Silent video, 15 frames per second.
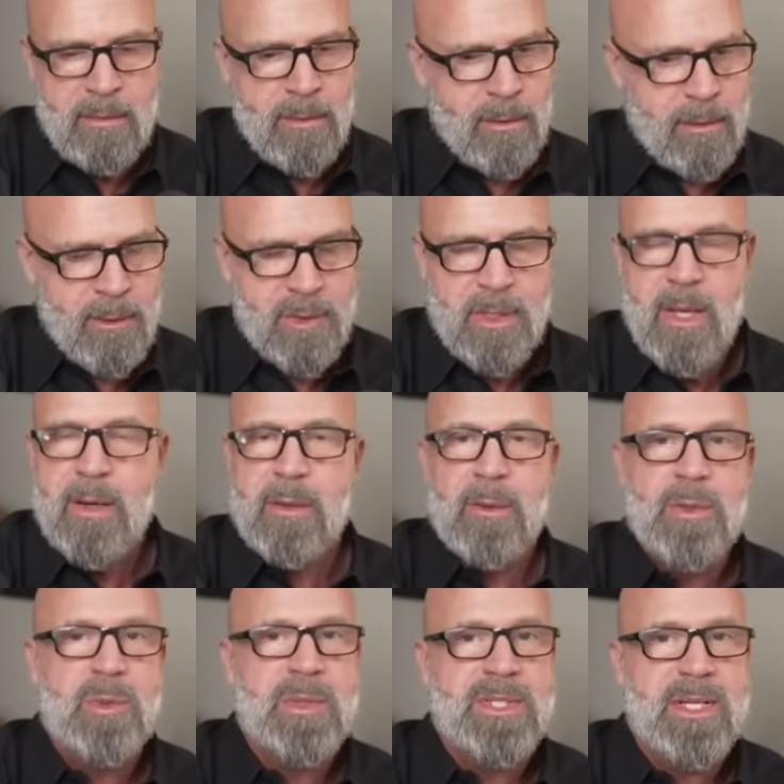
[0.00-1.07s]
There's a lot of
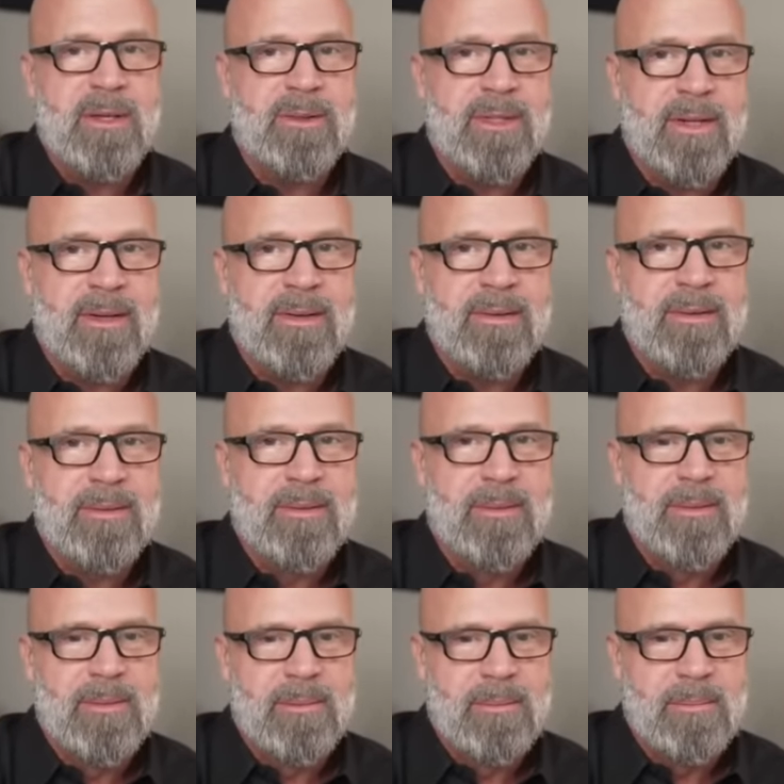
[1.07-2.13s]
those ones out there,
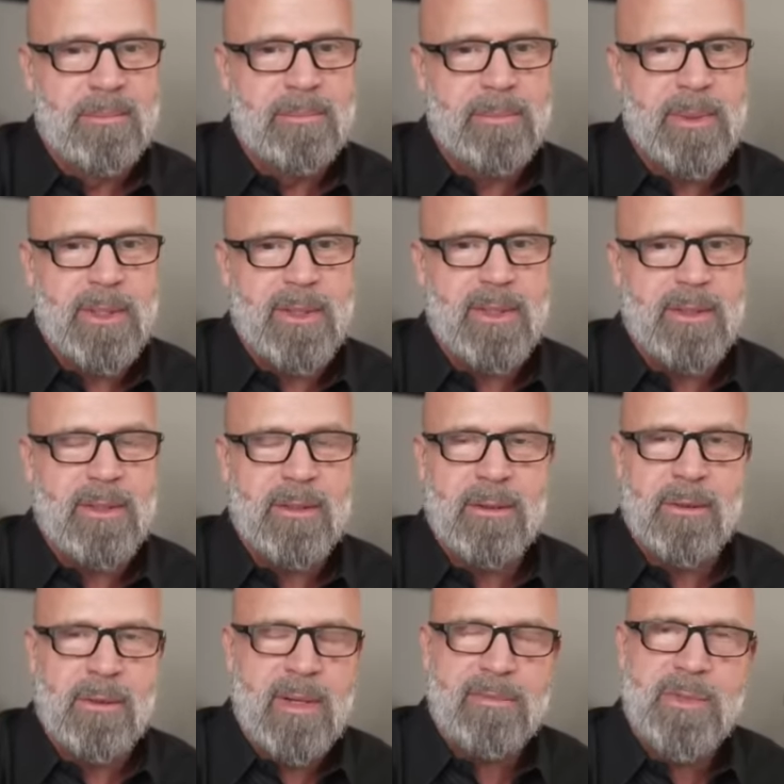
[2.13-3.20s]
but you
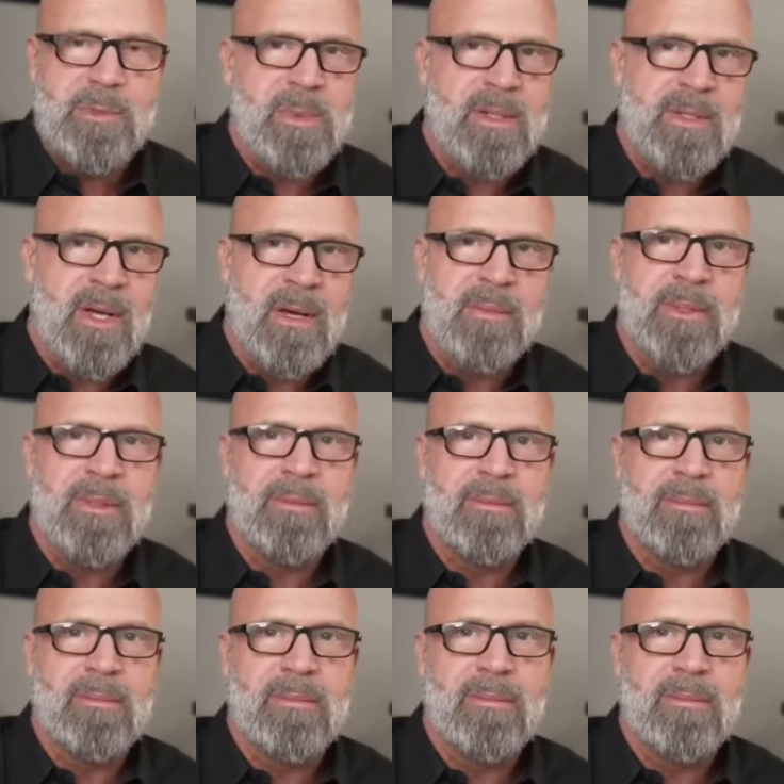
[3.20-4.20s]
don't have to spend time with them.